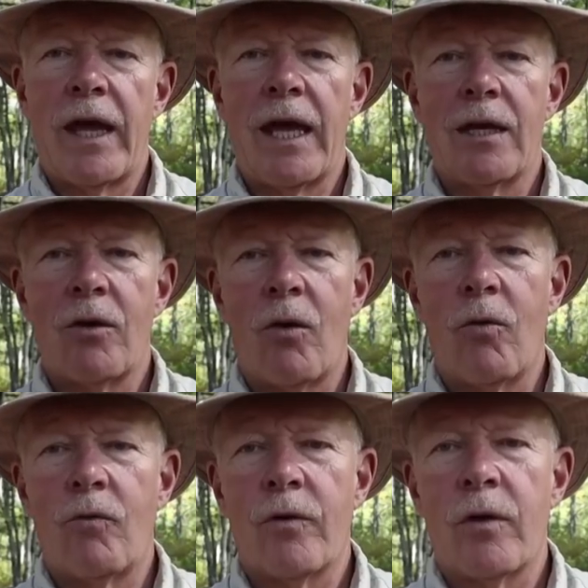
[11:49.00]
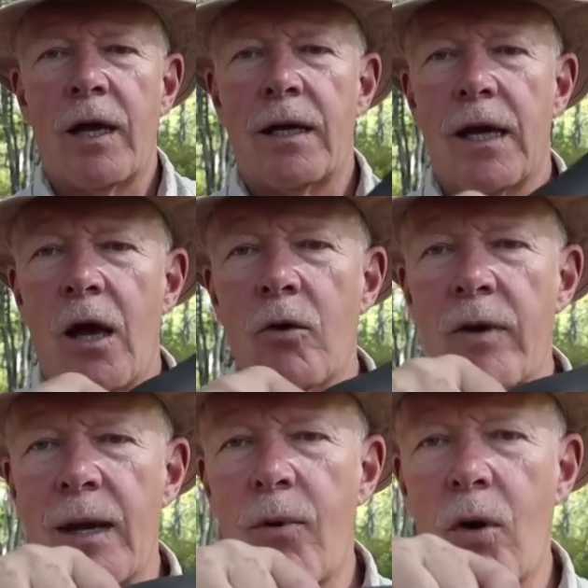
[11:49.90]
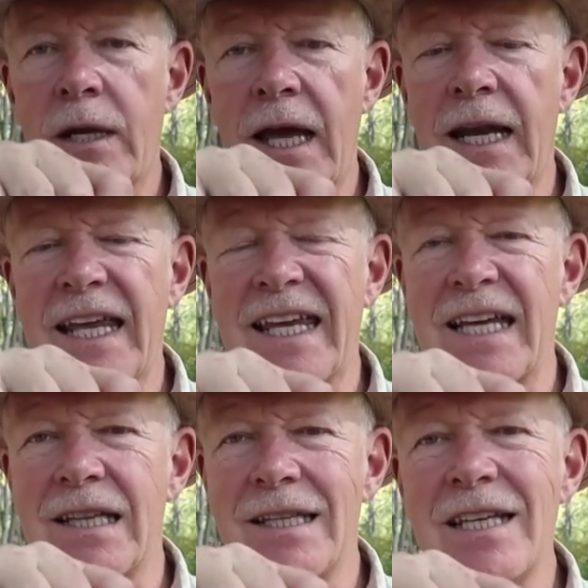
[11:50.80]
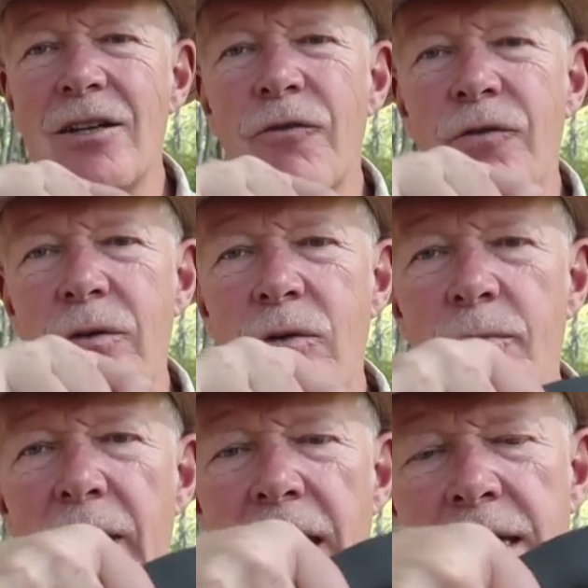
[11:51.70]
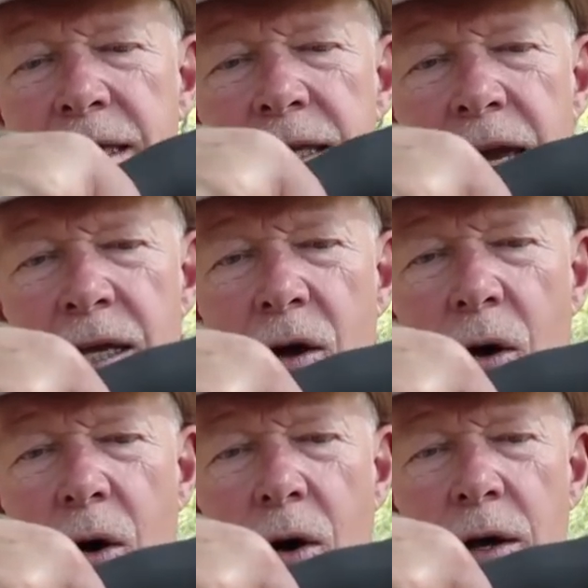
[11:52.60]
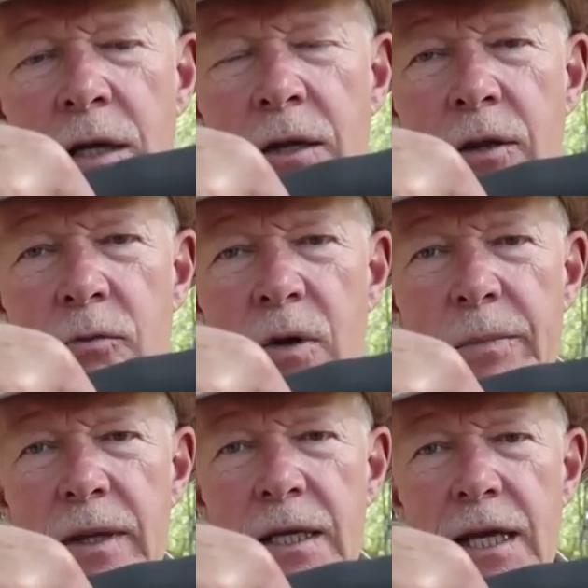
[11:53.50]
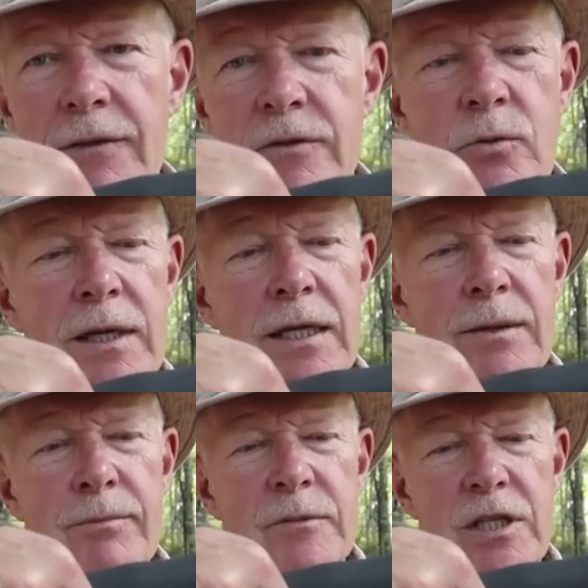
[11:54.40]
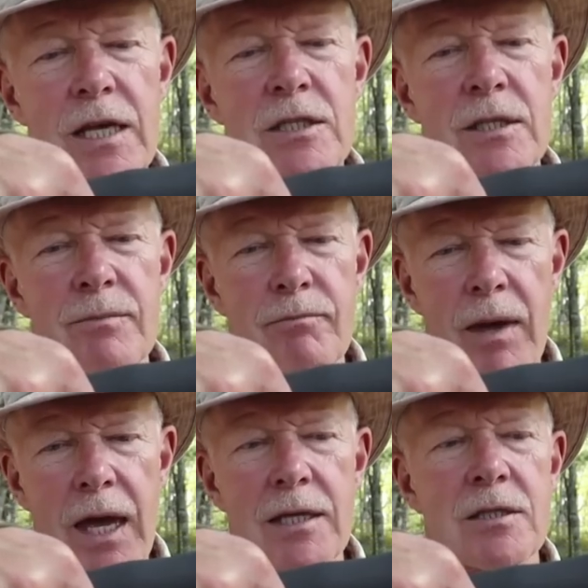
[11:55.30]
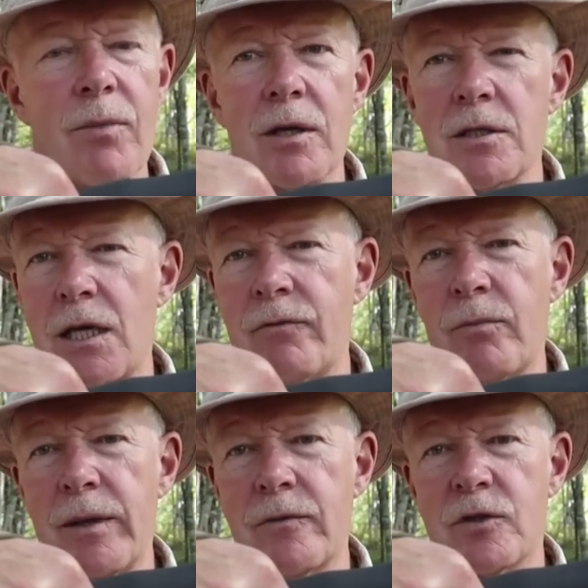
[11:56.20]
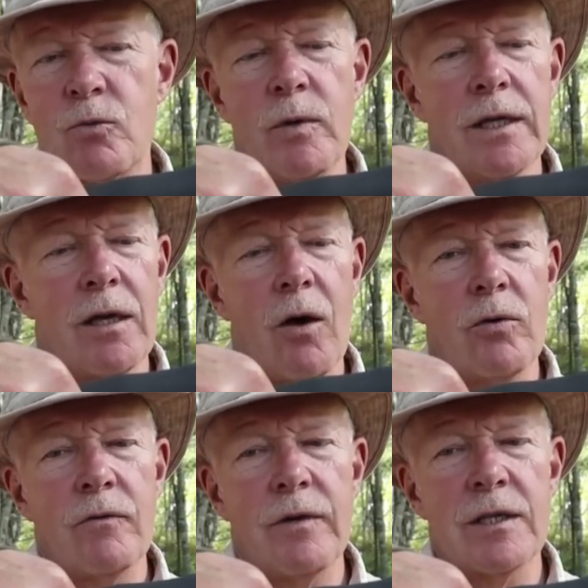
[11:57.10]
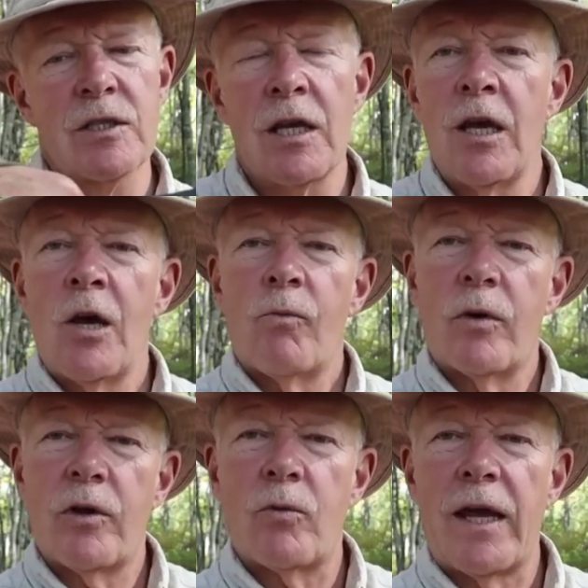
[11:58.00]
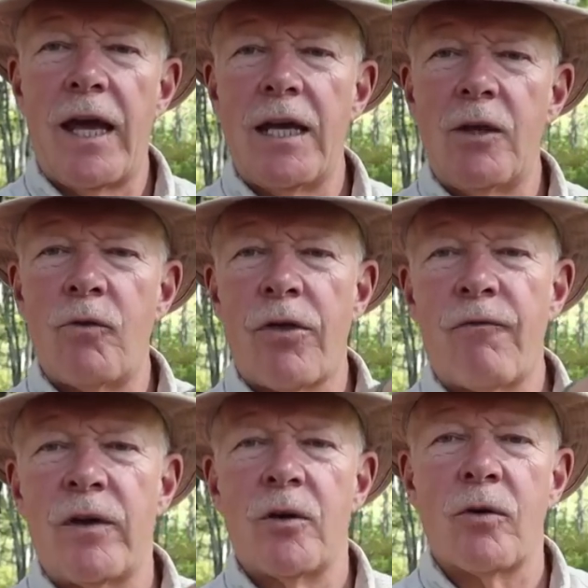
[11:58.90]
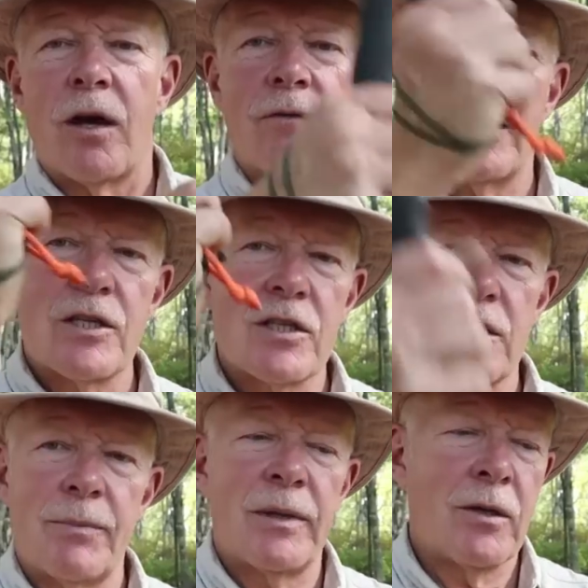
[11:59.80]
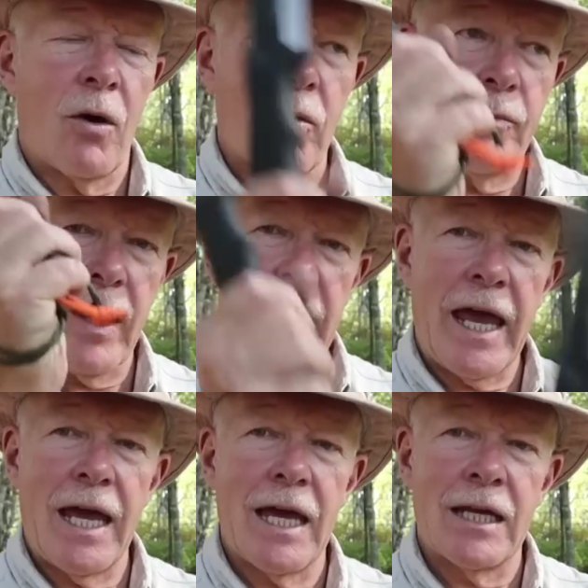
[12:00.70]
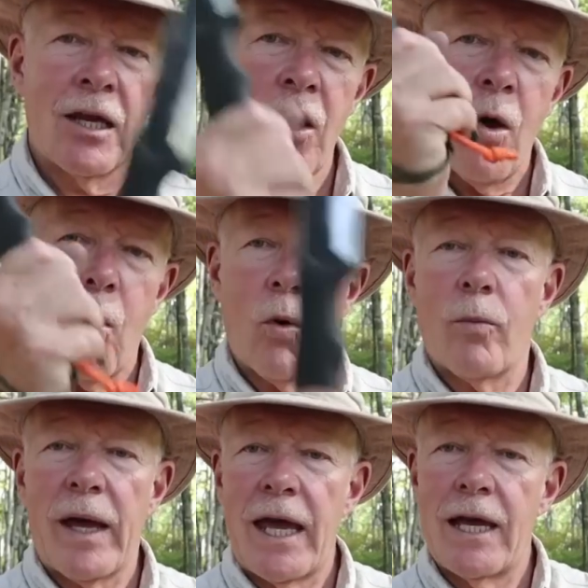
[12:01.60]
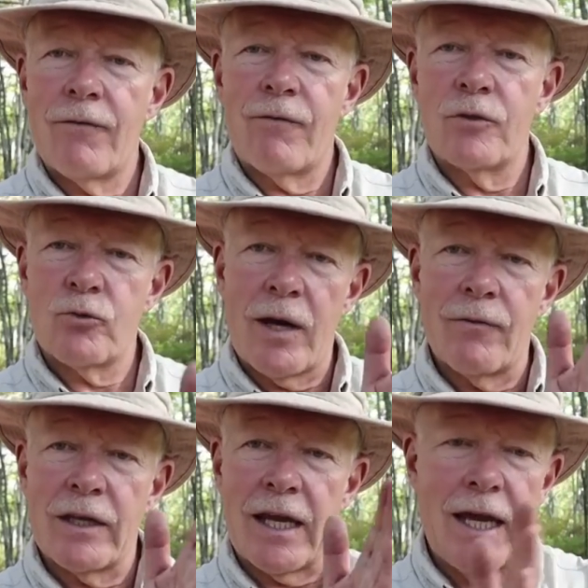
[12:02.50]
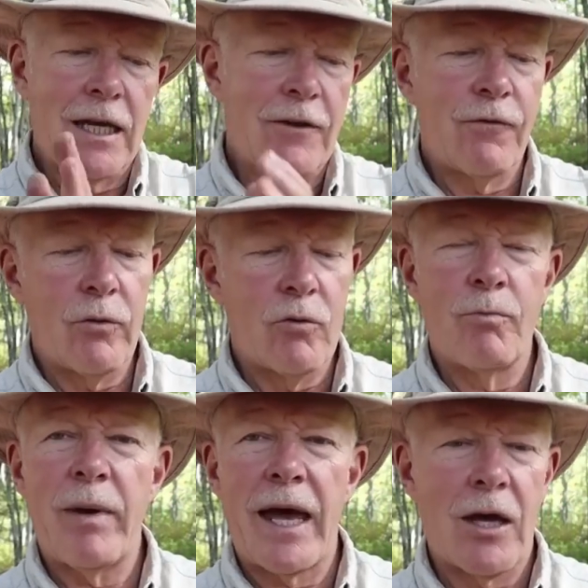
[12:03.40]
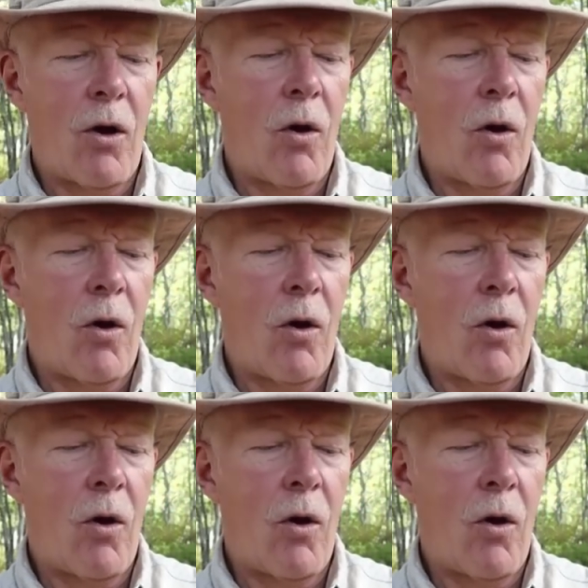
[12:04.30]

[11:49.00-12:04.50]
the hand over, and now grab on, and I can get a little further back yet on the grip of the knife, so I can just maximize every bit of swing out of this without any fear of this slipping out of my hand or my hand traveling any further back